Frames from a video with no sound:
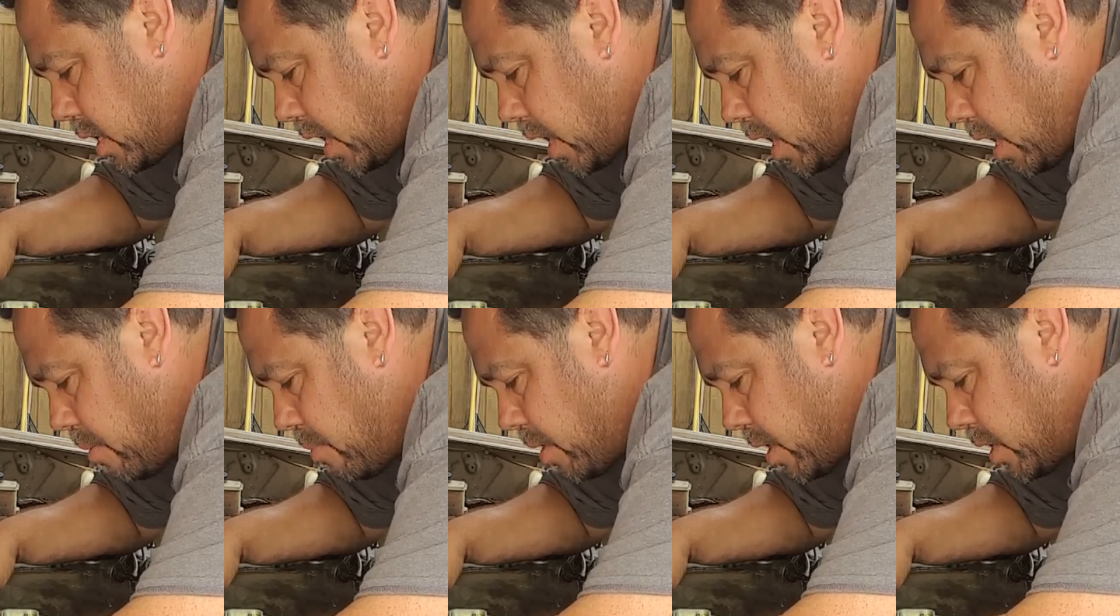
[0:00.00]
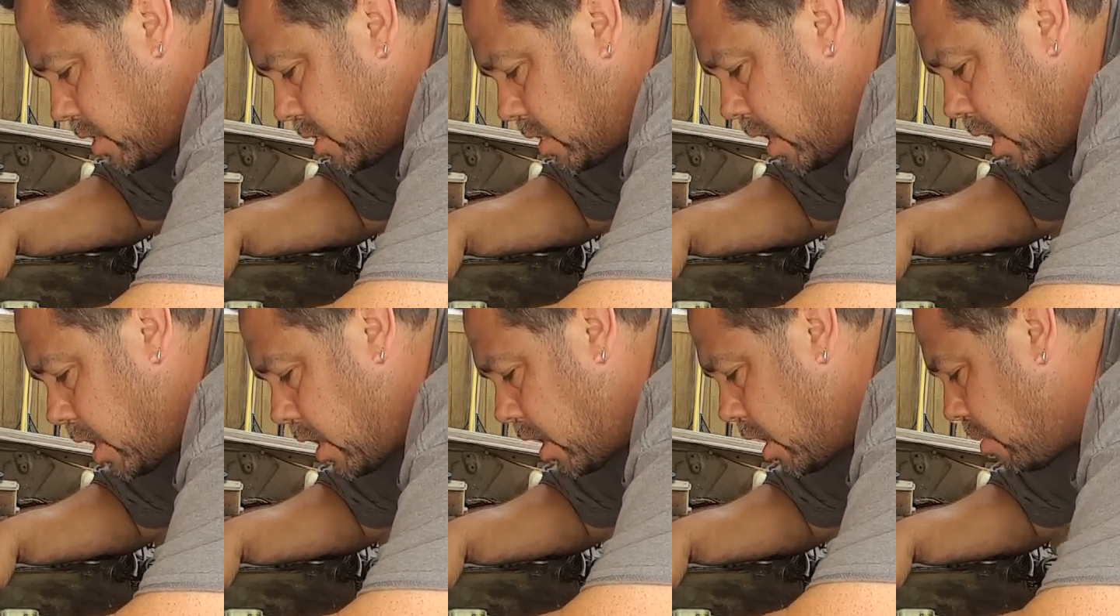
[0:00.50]
tight, but it's
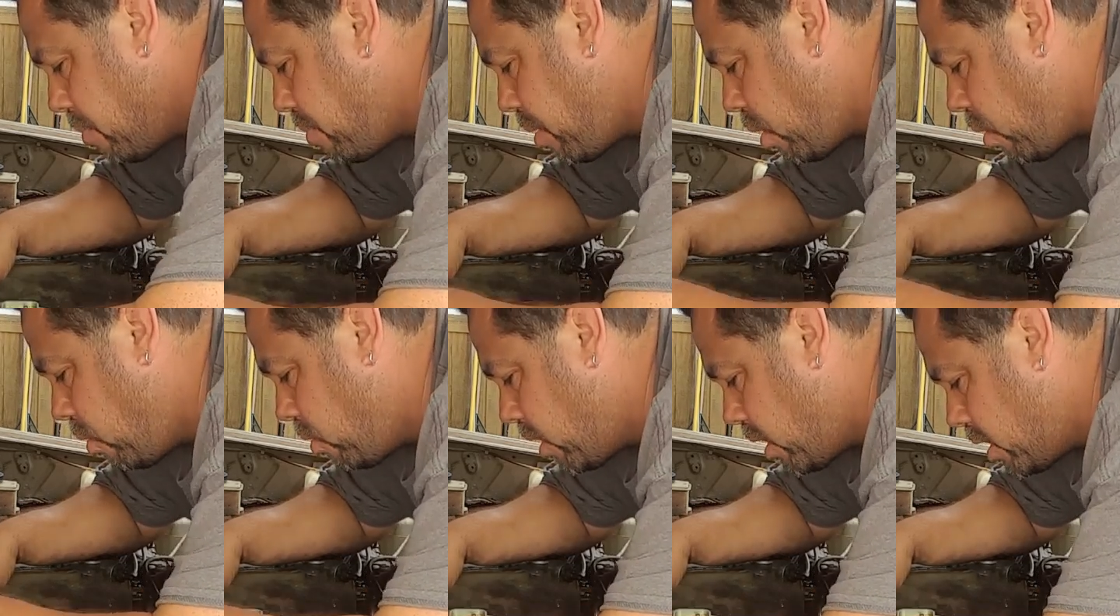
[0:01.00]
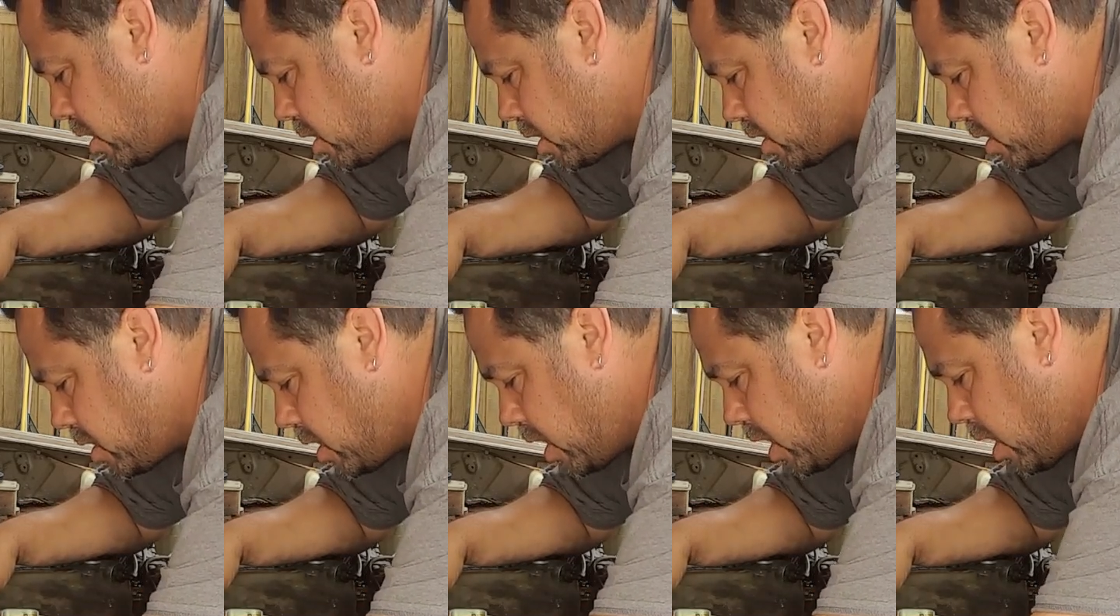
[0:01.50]
not going to pull it
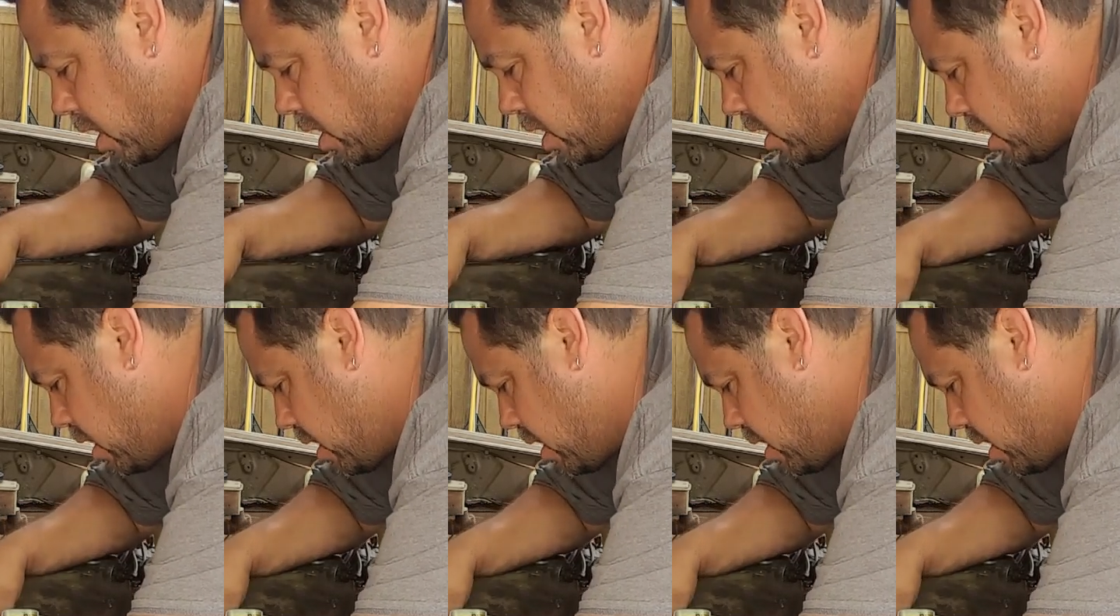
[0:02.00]
just yet.